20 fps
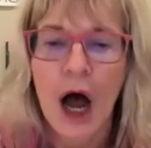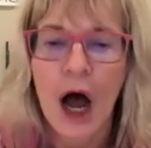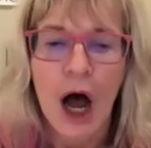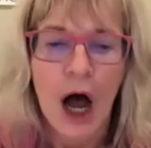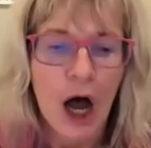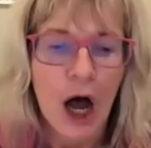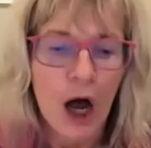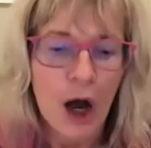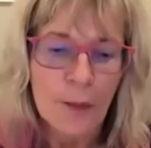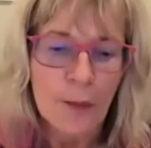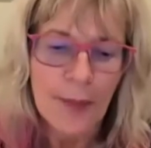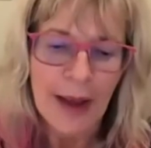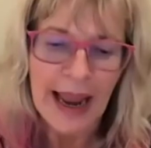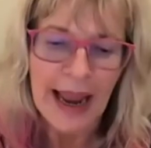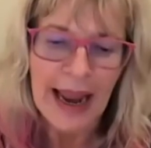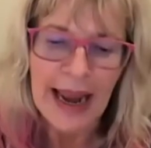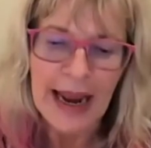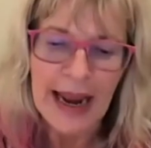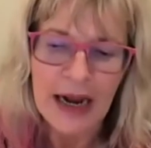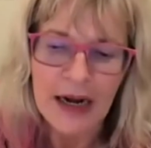
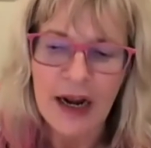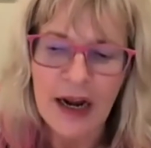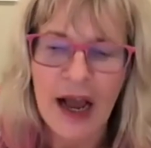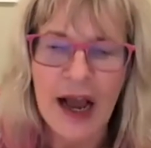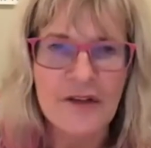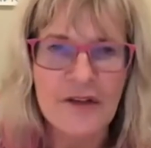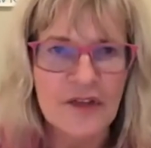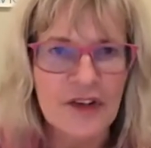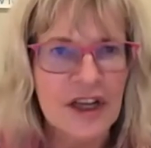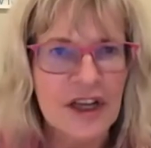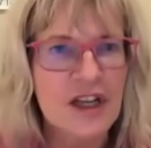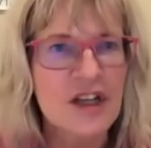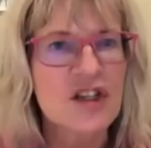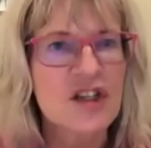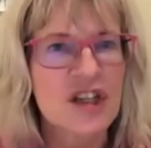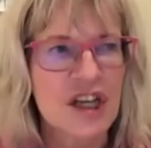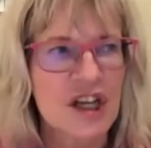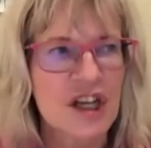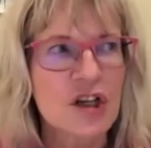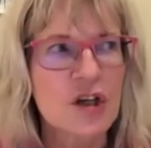And I've
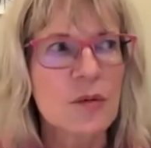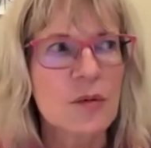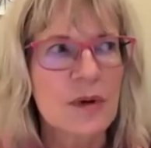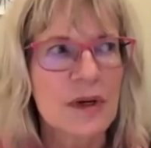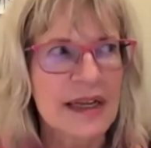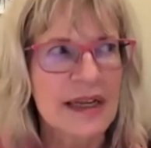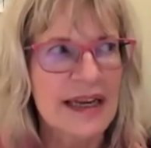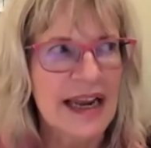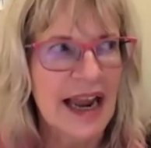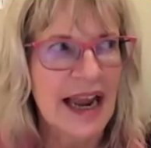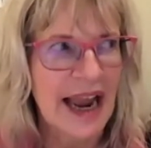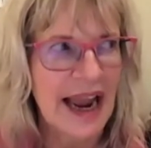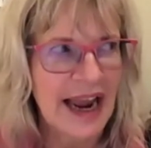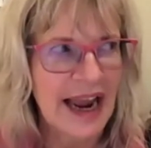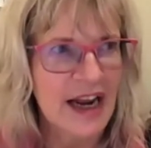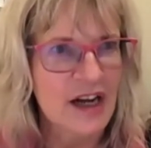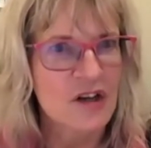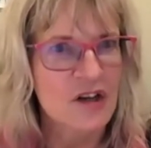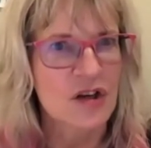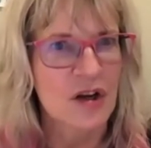continually
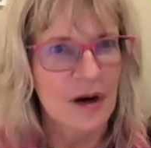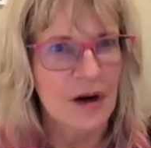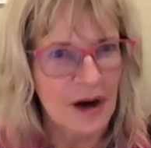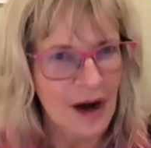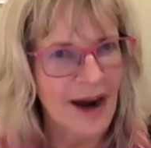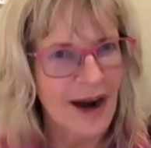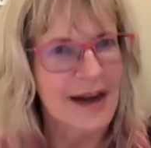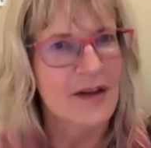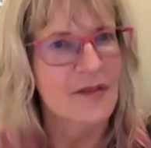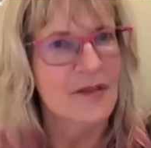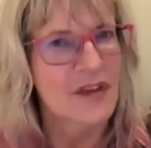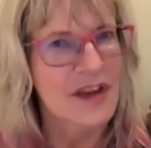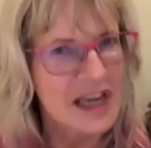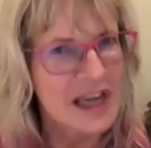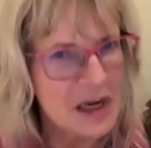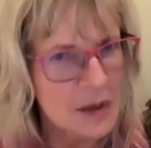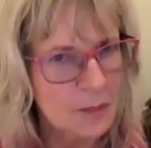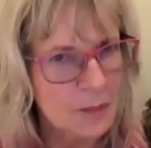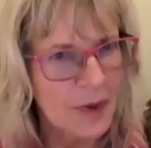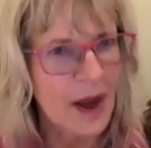had to kind of
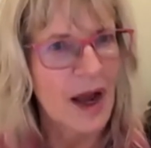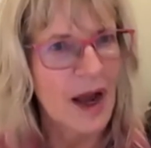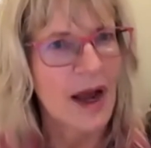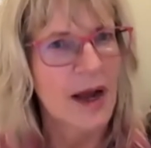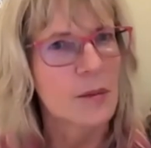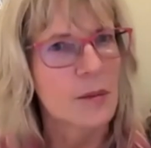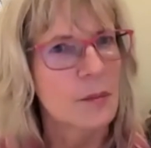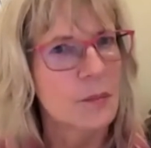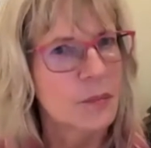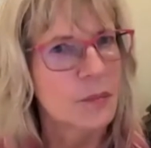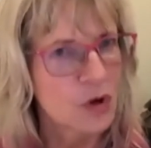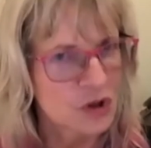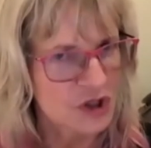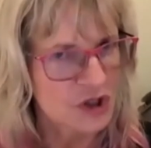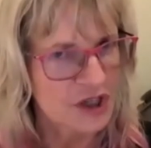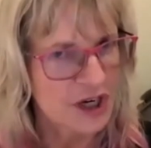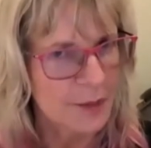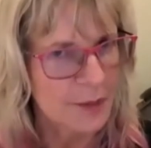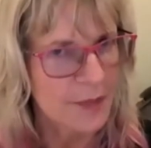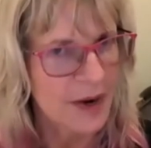keep on
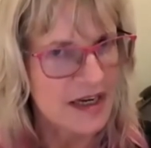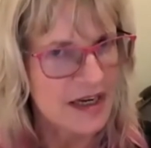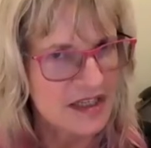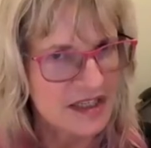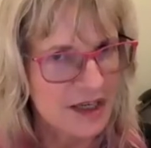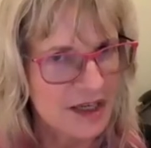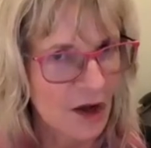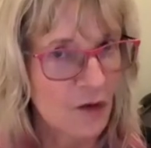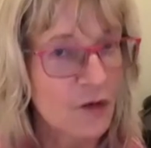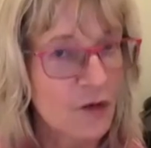pushing myself,